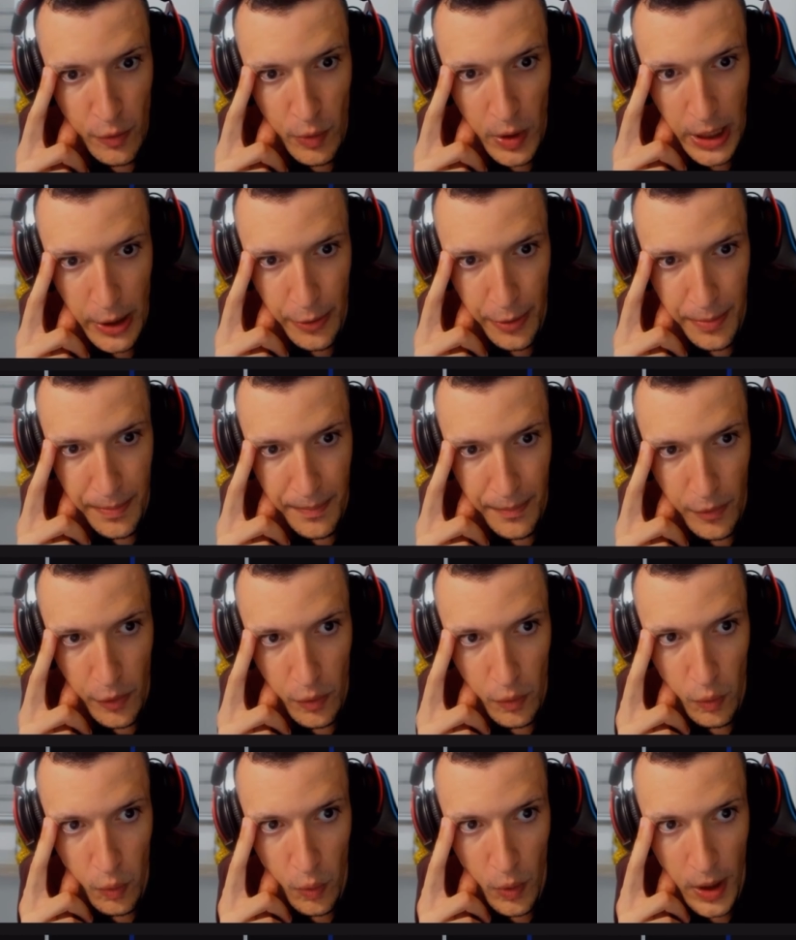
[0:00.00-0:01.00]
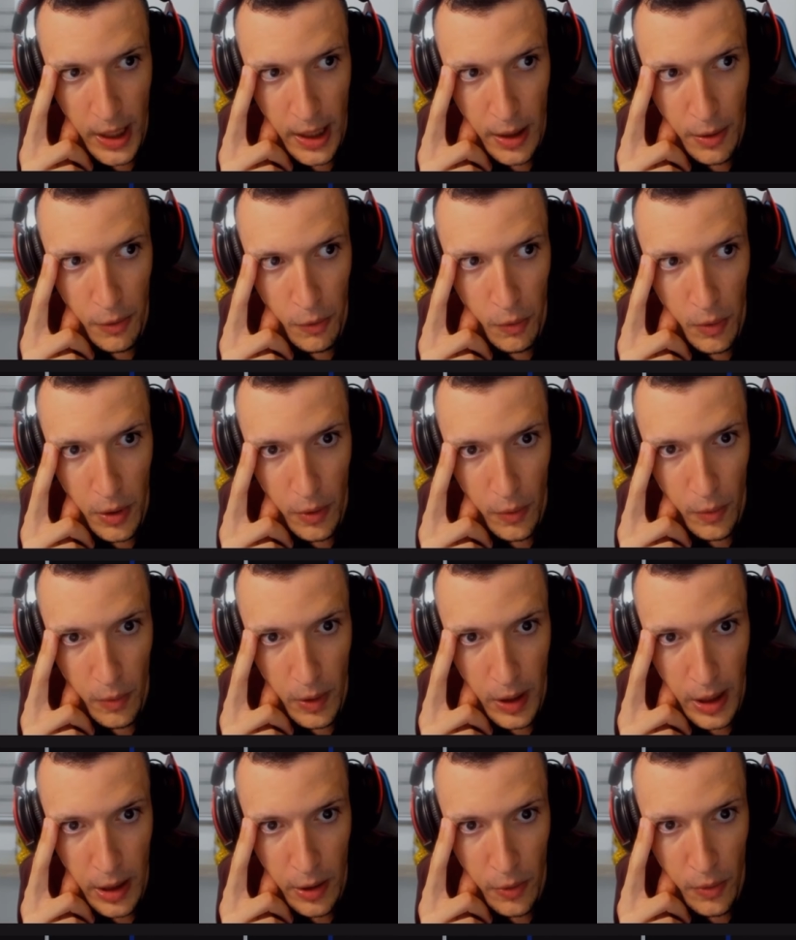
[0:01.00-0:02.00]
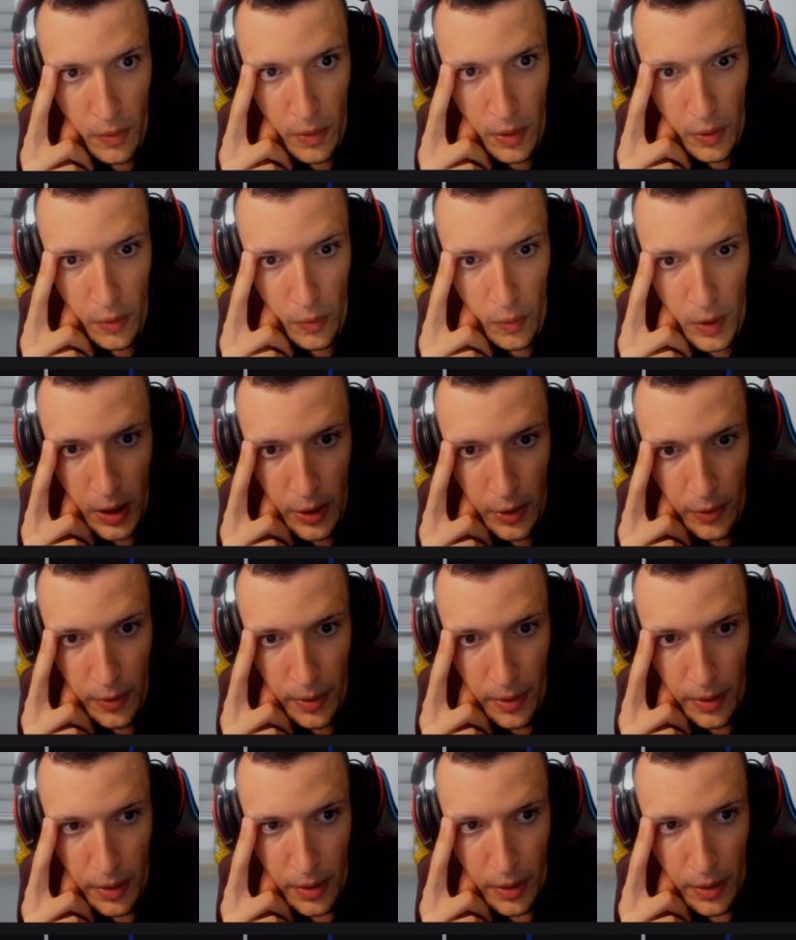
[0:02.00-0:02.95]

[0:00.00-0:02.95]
Wow. Wow, wow, wow.